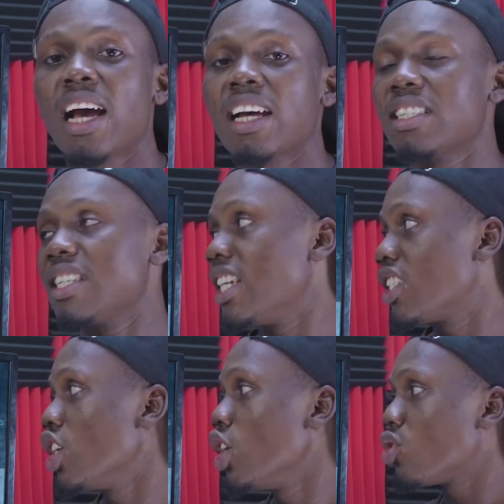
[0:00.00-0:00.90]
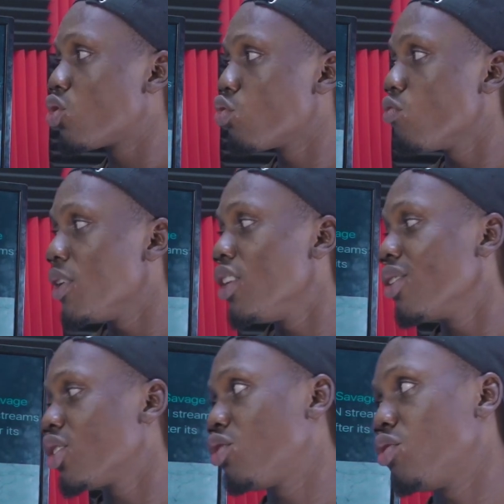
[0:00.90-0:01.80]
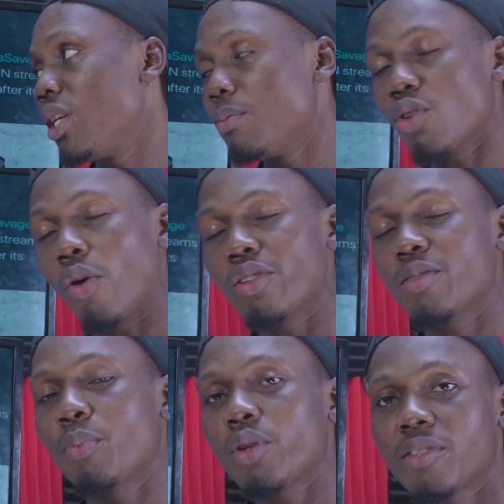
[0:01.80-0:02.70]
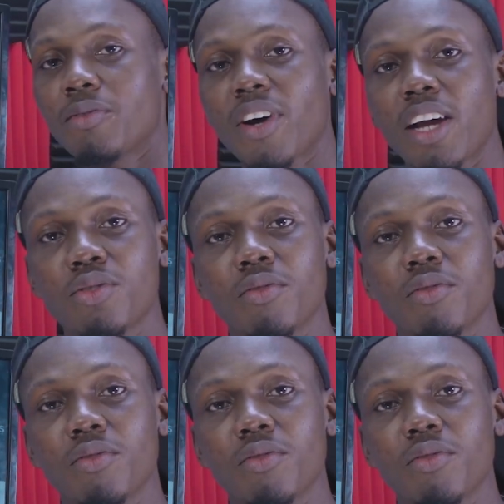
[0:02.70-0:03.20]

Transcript: has hit 2 million streams on Spotify.